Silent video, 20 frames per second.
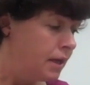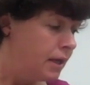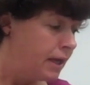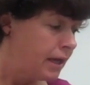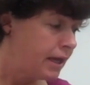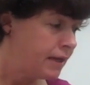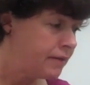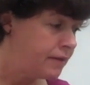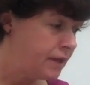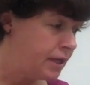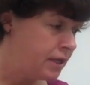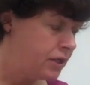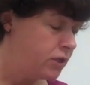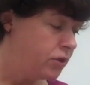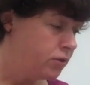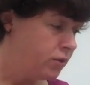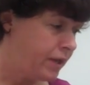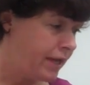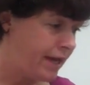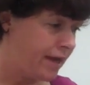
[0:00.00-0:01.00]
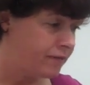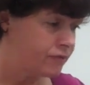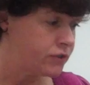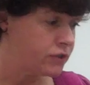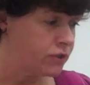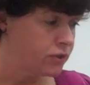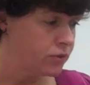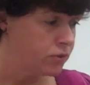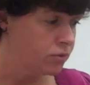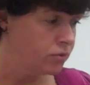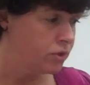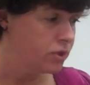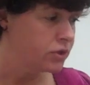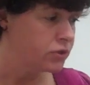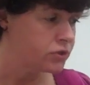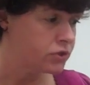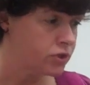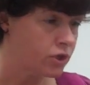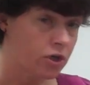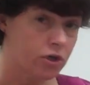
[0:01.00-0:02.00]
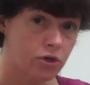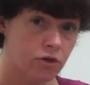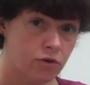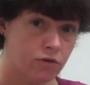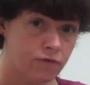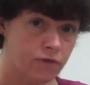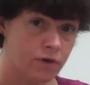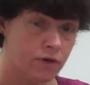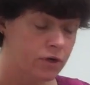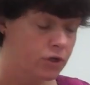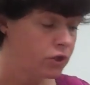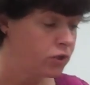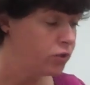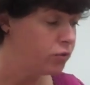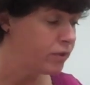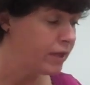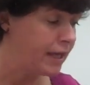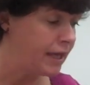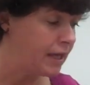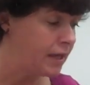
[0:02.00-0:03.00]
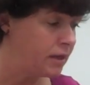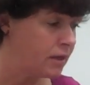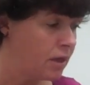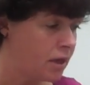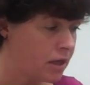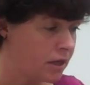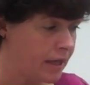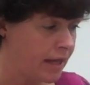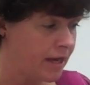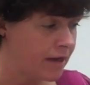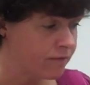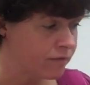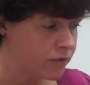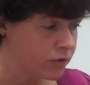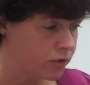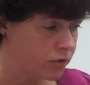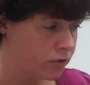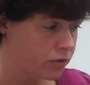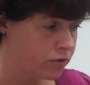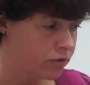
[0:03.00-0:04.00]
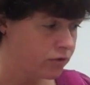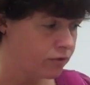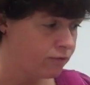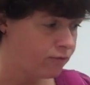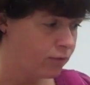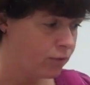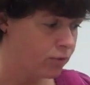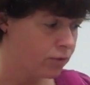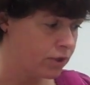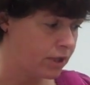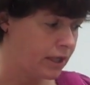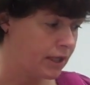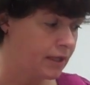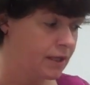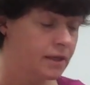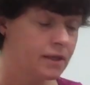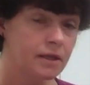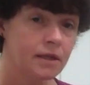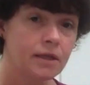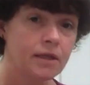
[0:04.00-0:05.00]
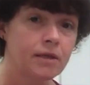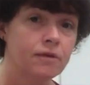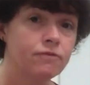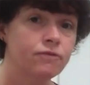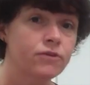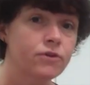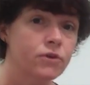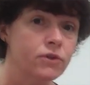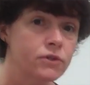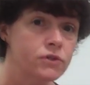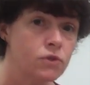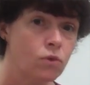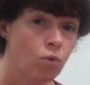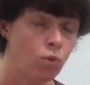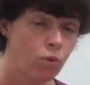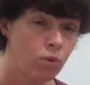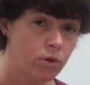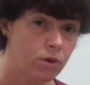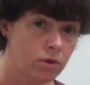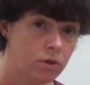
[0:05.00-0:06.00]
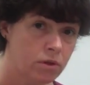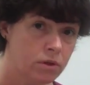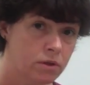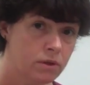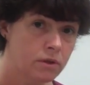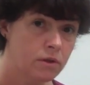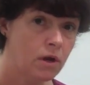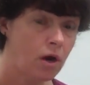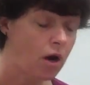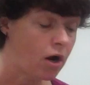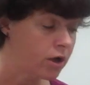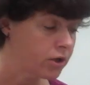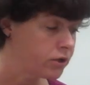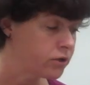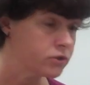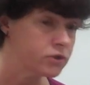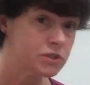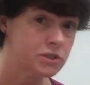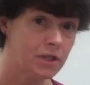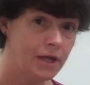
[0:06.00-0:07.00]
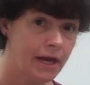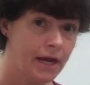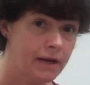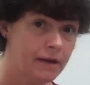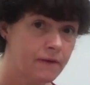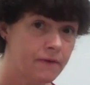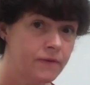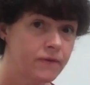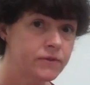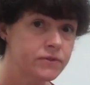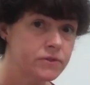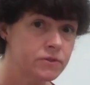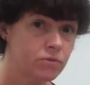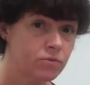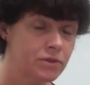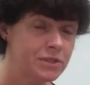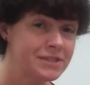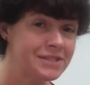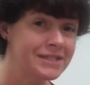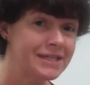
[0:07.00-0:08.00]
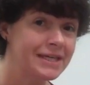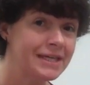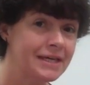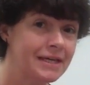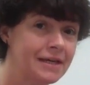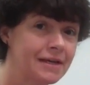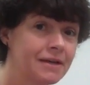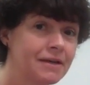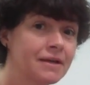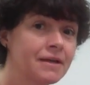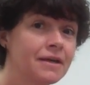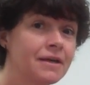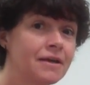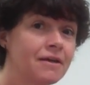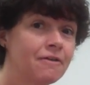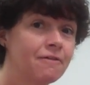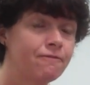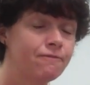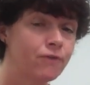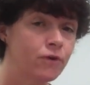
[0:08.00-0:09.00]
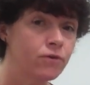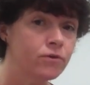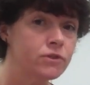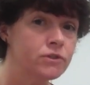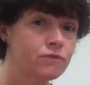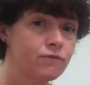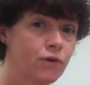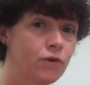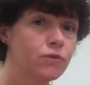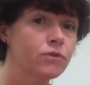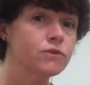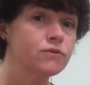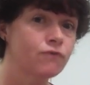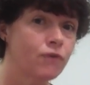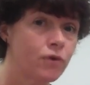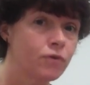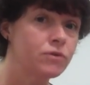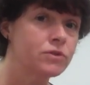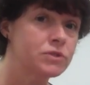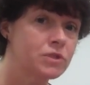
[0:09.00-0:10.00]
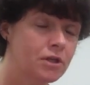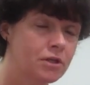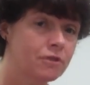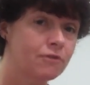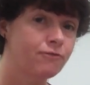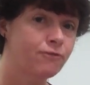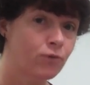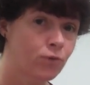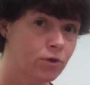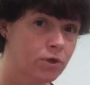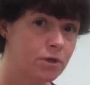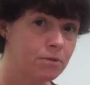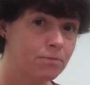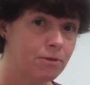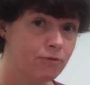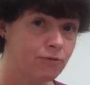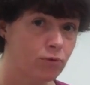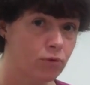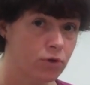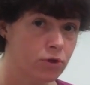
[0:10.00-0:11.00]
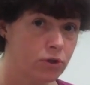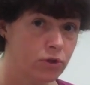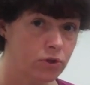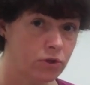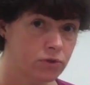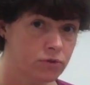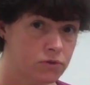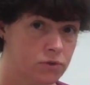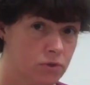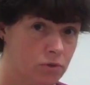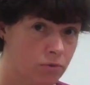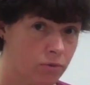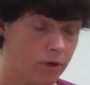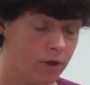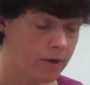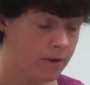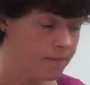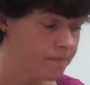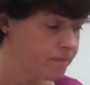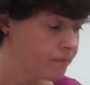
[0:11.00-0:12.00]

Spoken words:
and then you'll have to start over. You cannot ever go to the 40 if there is oil on your slide. So once again, focus, focus, focus on the 40 before you use the oil.